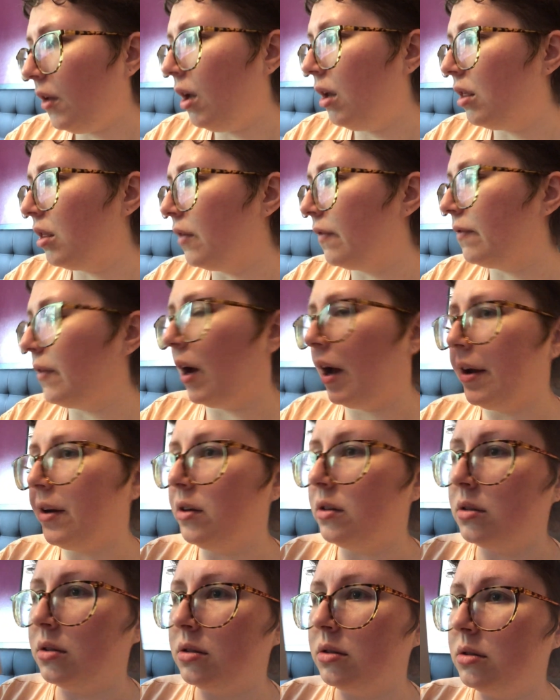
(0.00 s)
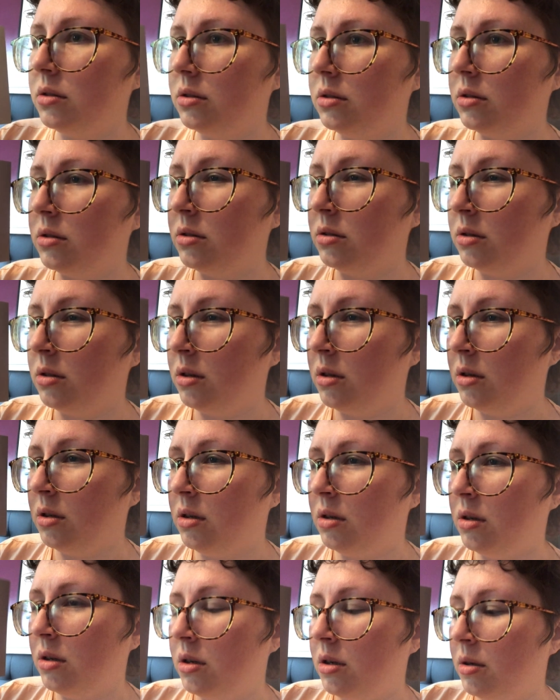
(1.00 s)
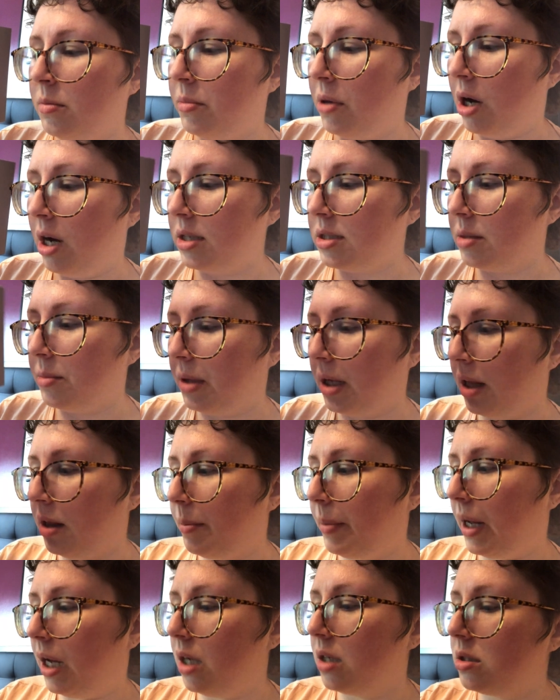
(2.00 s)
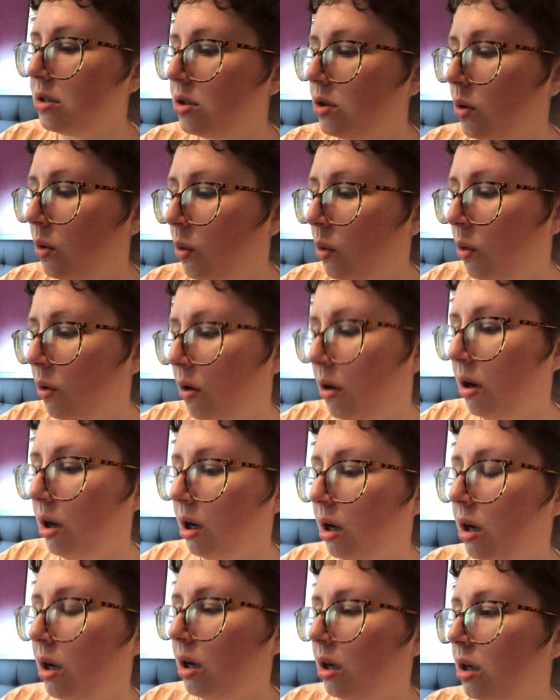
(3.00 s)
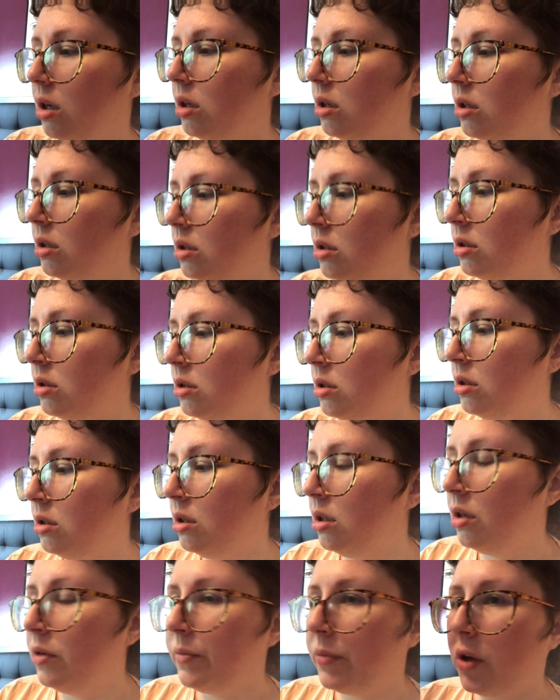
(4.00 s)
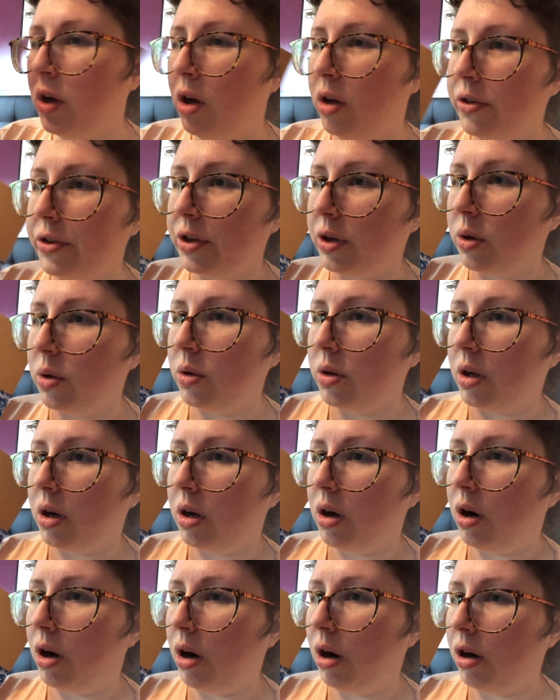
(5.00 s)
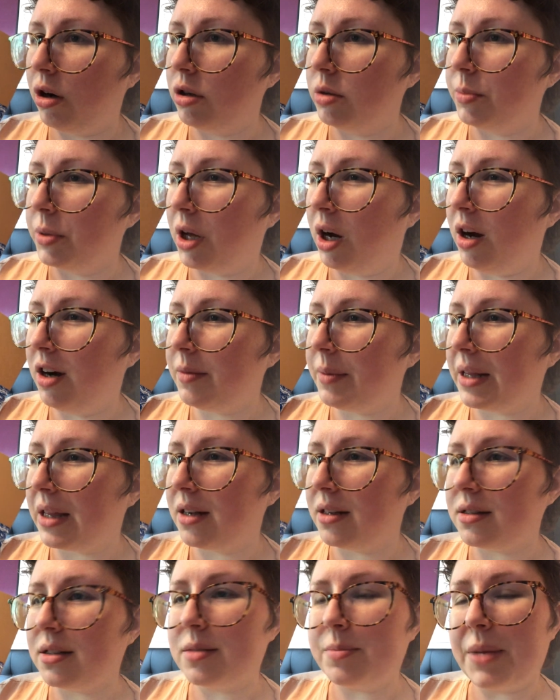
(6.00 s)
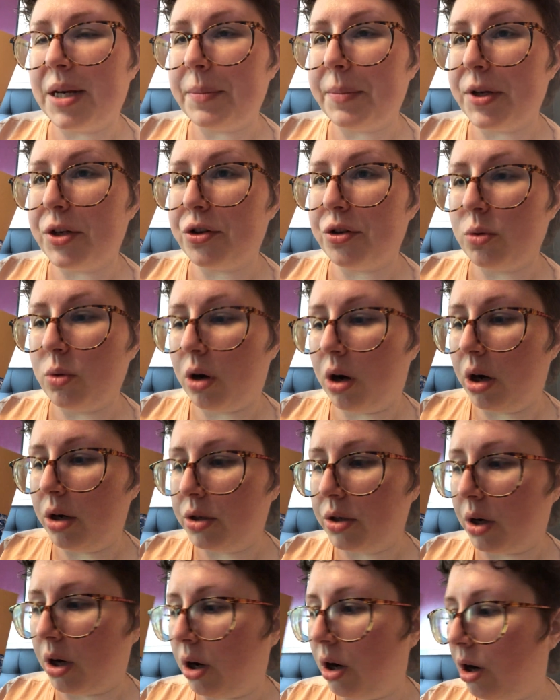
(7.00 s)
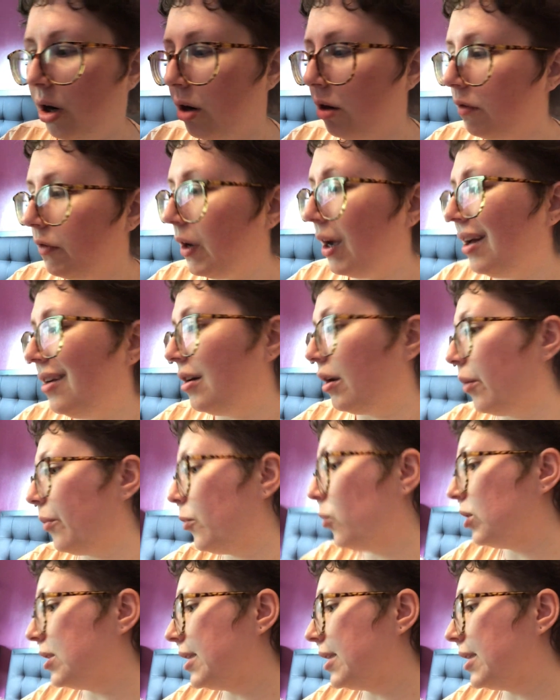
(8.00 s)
the vinyl possibly the best, or also the hard block, but things might be too hard to carve. I don't know, we'll